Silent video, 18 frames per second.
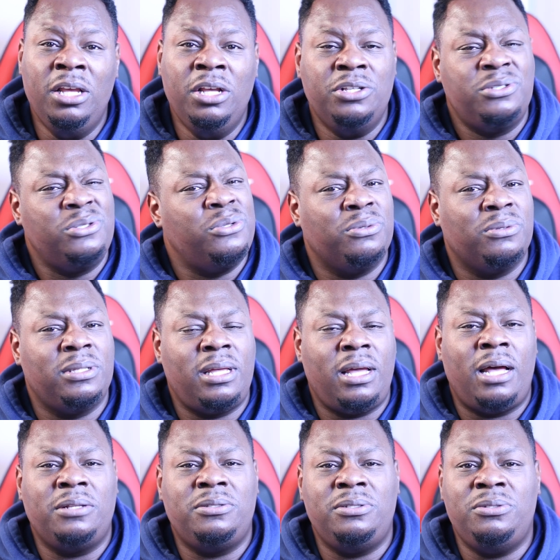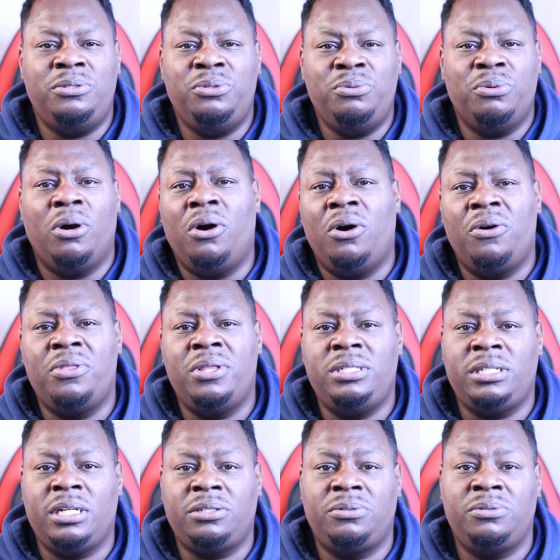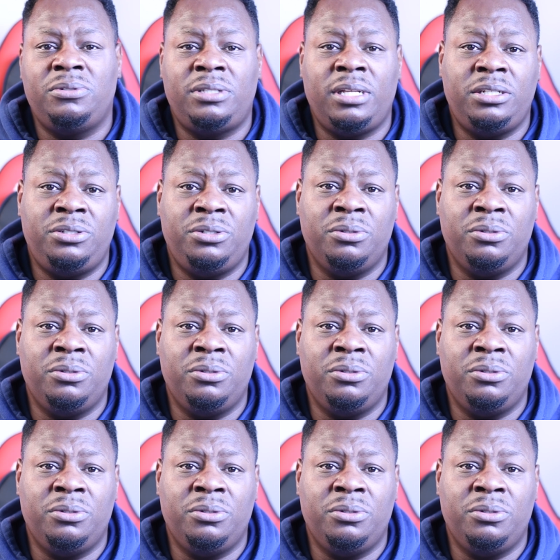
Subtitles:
so you're allowed to do all the gestures that